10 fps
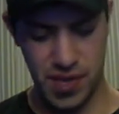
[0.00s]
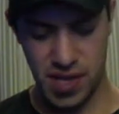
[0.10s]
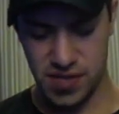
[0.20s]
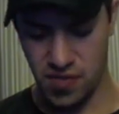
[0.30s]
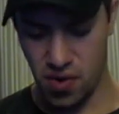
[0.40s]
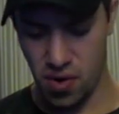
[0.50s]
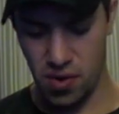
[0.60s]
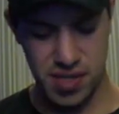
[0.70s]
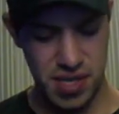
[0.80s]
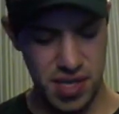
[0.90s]
as far
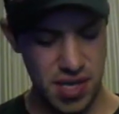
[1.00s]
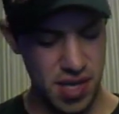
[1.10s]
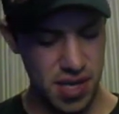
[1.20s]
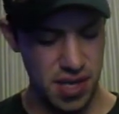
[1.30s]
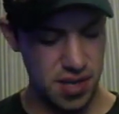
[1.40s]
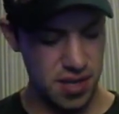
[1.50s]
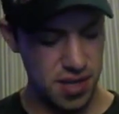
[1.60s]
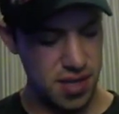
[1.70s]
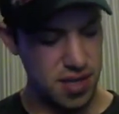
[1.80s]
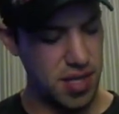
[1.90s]
as
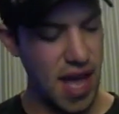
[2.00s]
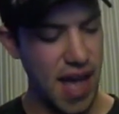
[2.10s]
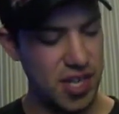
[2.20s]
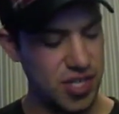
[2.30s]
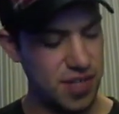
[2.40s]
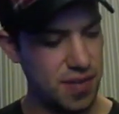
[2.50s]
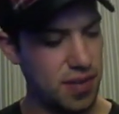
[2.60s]
the action,